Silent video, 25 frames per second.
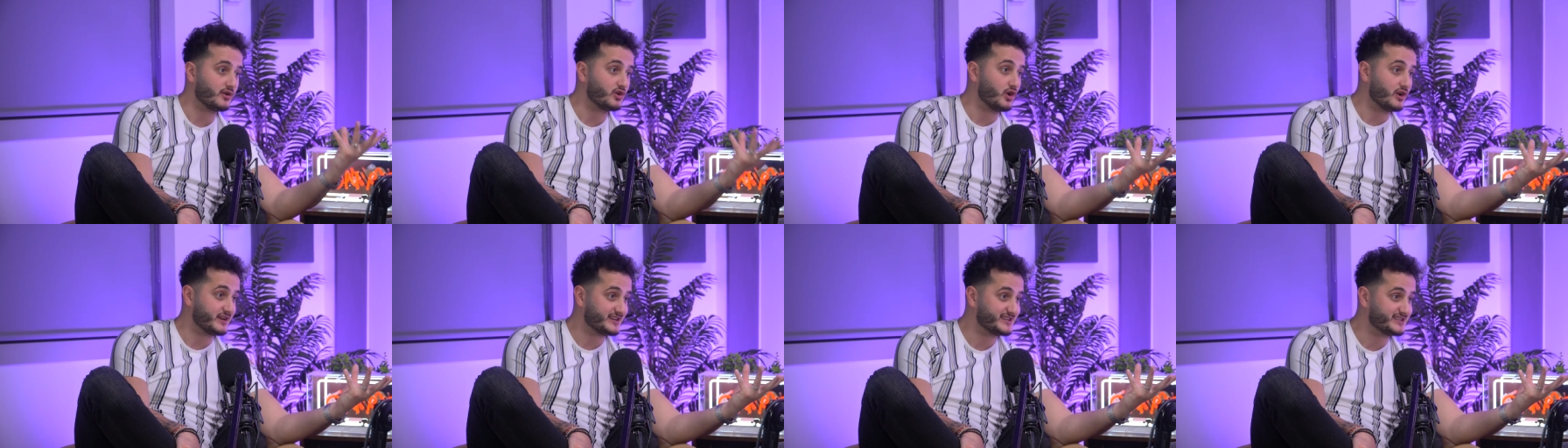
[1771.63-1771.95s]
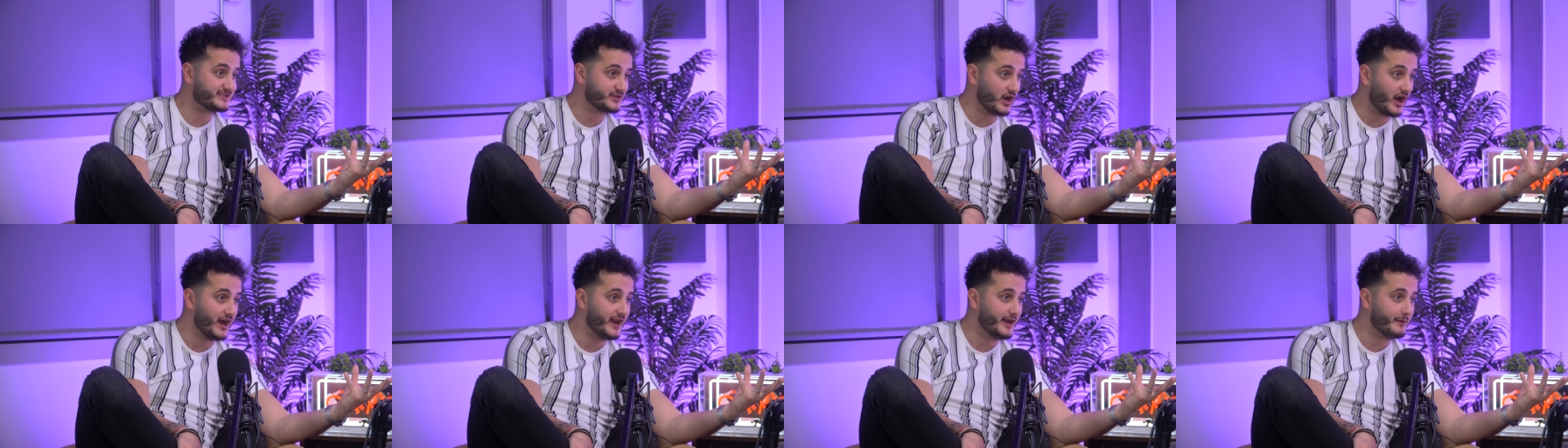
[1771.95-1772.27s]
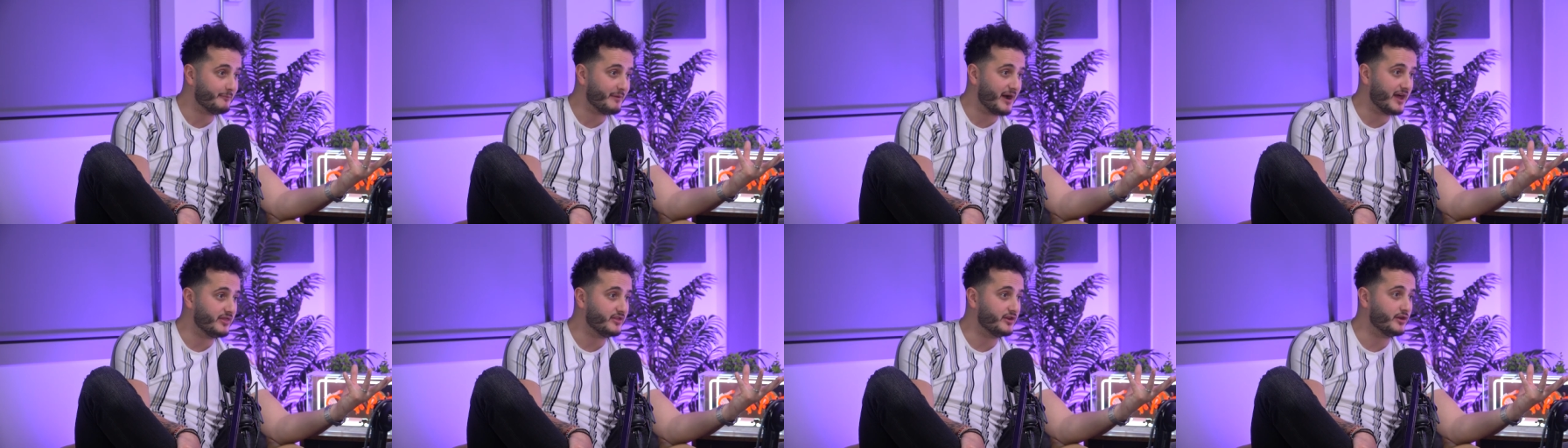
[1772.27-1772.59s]
I got
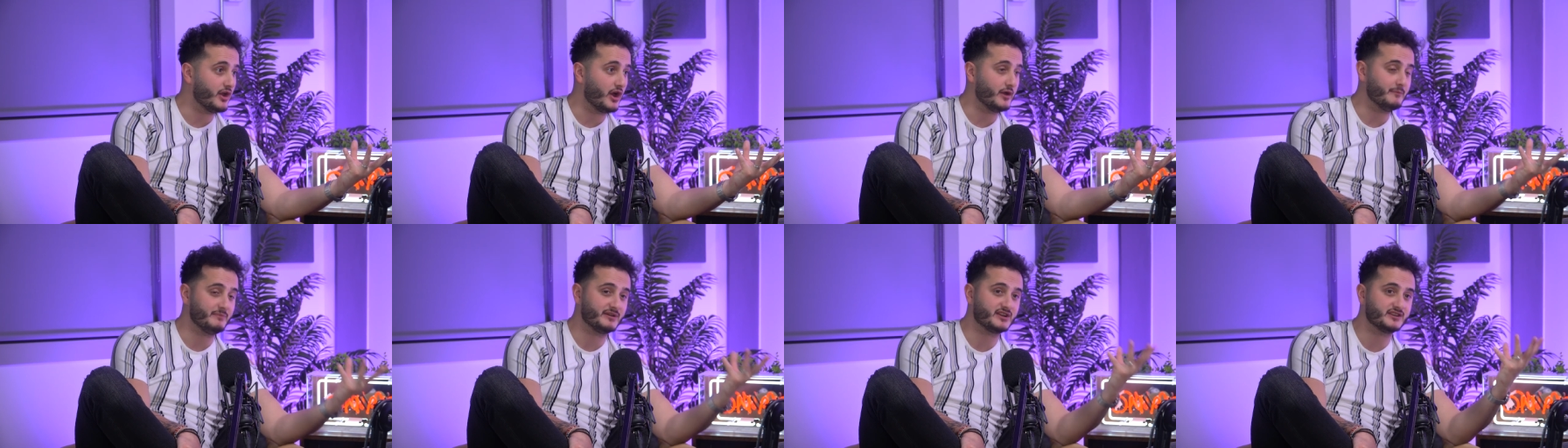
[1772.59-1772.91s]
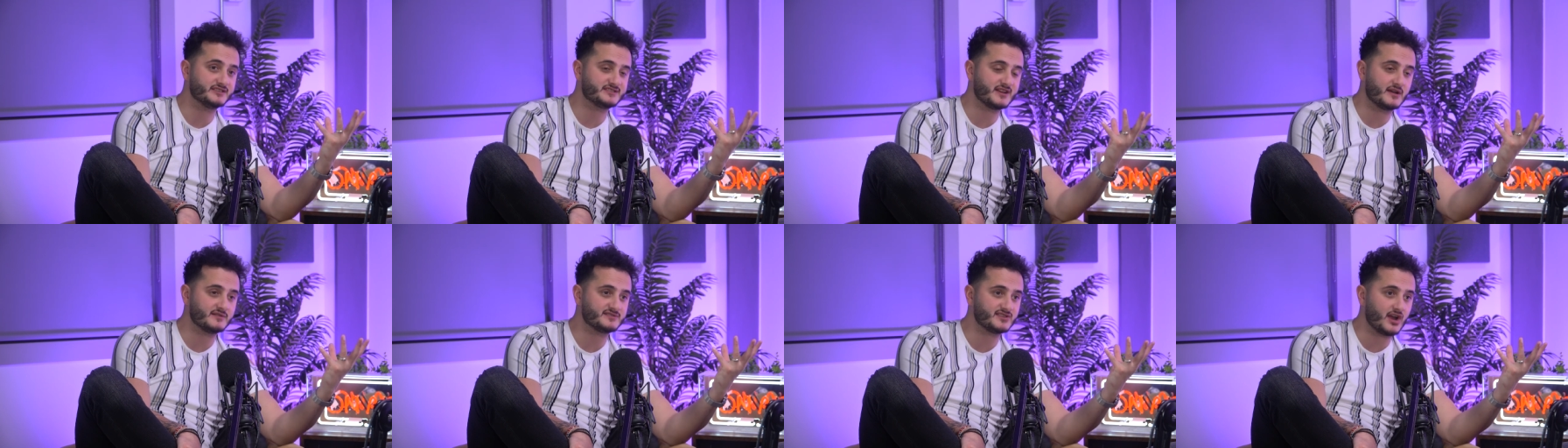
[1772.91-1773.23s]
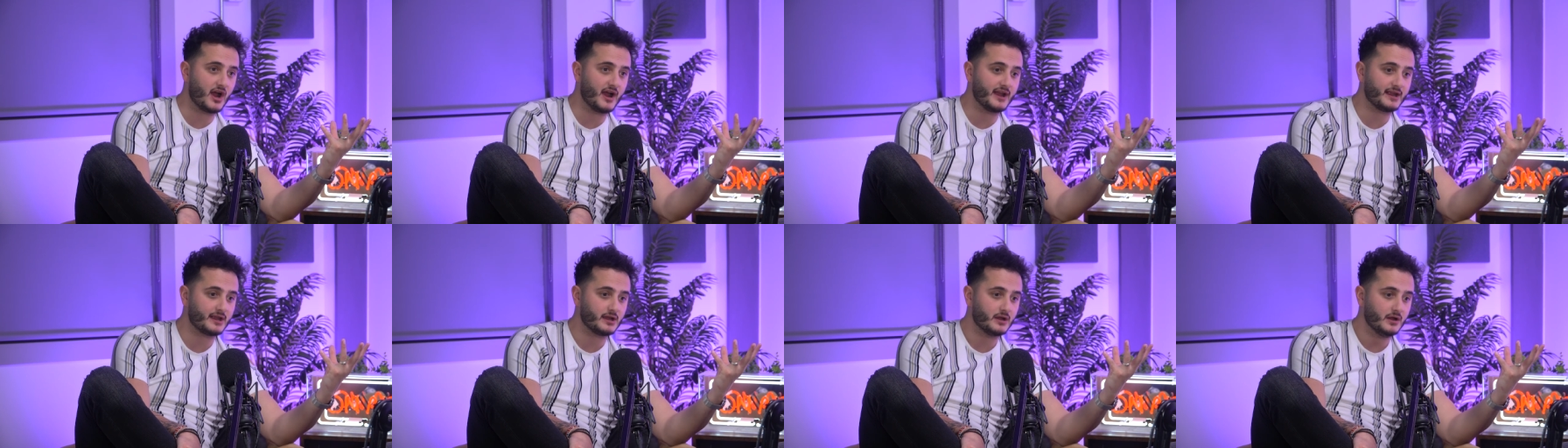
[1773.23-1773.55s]
excited about the note, the note because I was
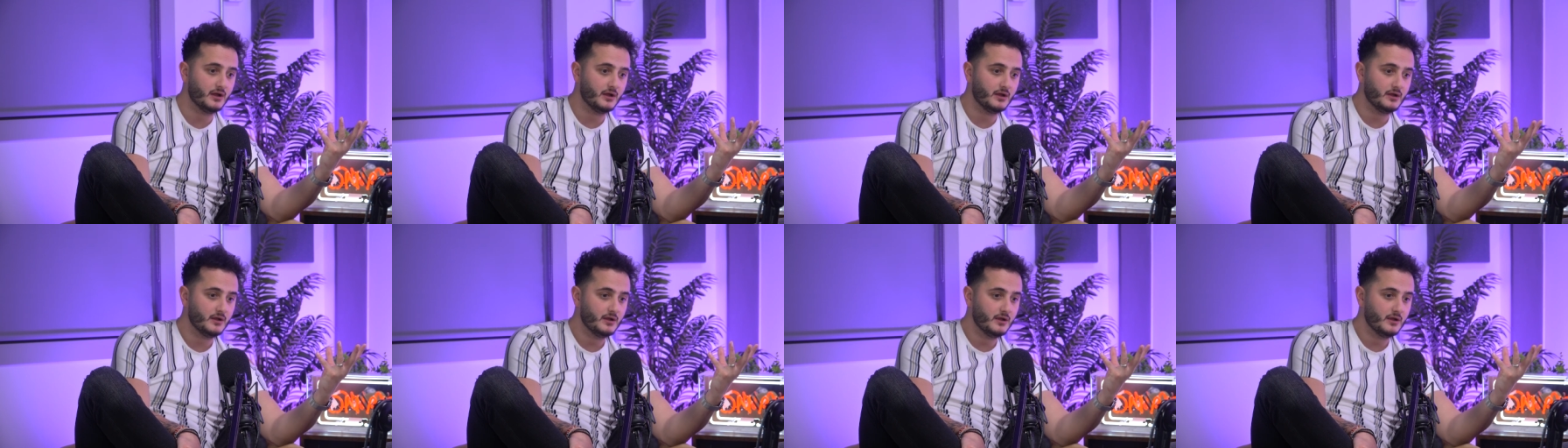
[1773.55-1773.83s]
like,